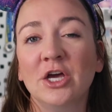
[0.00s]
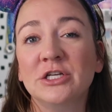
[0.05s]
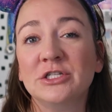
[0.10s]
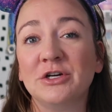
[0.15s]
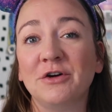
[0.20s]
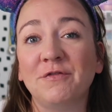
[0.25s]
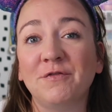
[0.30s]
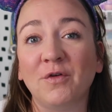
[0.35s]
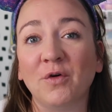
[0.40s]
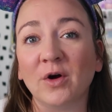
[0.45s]

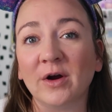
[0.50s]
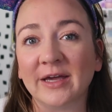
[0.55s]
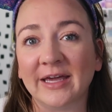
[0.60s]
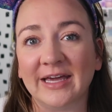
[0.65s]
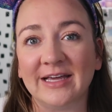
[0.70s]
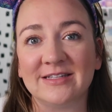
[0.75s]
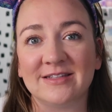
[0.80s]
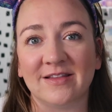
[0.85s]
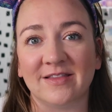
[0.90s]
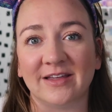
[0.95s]
So for
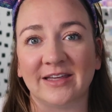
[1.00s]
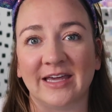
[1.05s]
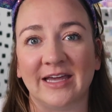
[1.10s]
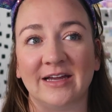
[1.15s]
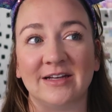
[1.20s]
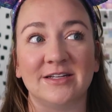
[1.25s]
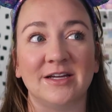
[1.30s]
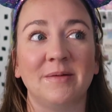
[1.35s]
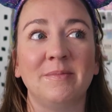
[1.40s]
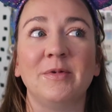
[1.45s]
Keys of the
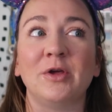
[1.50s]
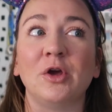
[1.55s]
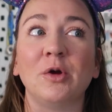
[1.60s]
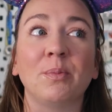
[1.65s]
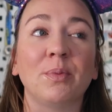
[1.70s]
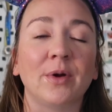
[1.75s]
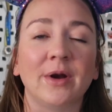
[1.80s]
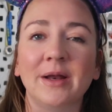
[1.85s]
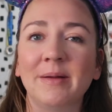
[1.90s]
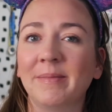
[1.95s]
Kingdom, you
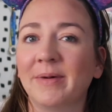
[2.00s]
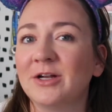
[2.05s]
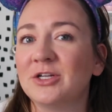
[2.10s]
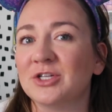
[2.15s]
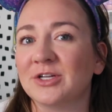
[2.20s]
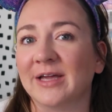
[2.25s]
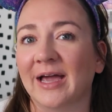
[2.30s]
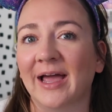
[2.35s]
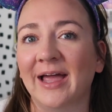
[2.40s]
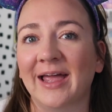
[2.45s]
pretty
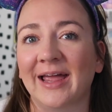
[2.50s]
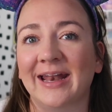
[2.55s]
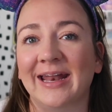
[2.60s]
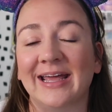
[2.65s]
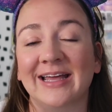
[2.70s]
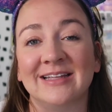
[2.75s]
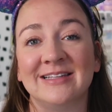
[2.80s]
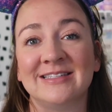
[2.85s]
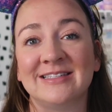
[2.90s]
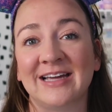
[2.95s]
much get an
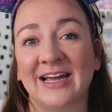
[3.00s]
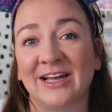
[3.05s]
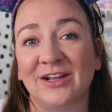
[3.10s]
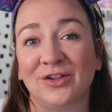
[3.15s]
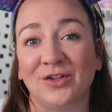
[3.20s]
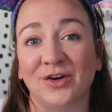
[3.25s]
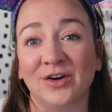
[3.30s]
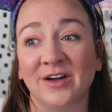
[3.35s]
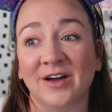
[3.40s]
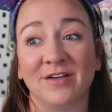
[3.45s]

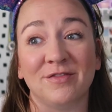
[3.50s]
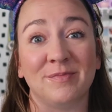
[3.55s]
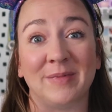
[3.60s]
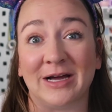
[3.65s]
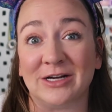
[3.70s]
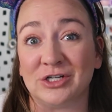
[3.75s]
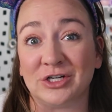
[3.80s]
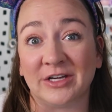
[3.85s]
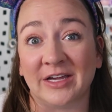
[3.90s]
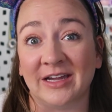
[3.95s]
inside look of
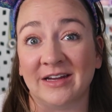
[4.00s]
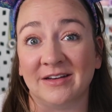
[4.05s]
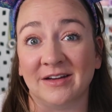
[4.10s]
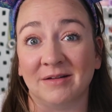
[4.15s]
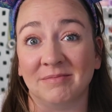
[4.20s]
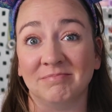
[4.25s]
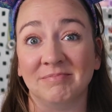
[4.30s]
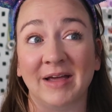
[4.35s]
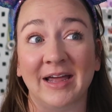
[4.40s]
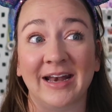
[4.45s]
Magic
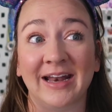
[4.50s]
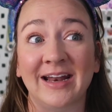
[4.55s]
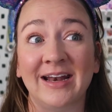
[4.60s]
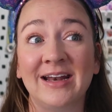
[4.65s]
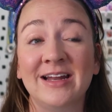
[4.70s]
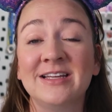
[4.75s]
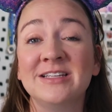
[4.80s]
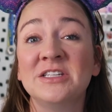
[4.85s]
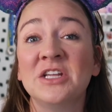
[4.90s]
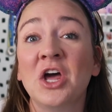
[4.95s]
Kingdom, and
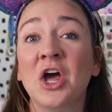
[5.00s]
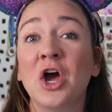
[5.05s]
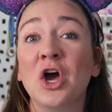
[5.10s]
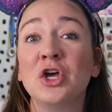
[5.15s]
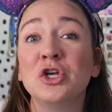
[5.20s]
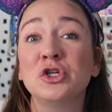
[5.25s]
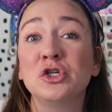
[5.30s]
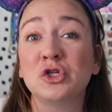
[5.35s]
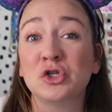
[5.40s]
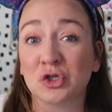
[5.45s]
it is
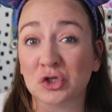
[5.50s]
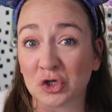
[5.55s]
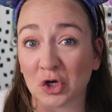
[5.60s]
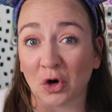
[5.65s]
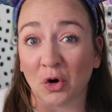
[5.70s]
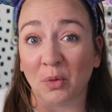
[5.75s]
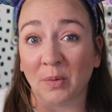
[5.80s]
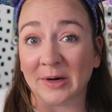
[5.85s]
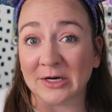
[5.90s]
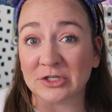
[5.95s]

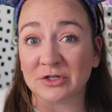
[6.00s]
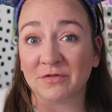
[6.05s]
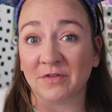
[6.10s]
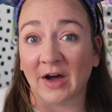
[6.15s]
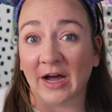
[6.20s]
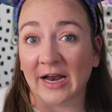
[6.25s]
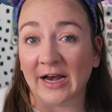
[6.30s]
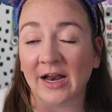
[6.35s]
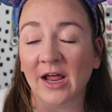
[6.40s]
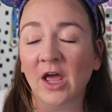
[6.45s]
so much
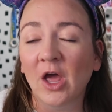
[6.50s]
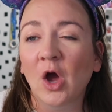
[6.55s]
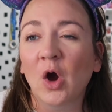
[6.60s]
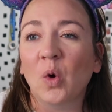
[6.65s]
fun.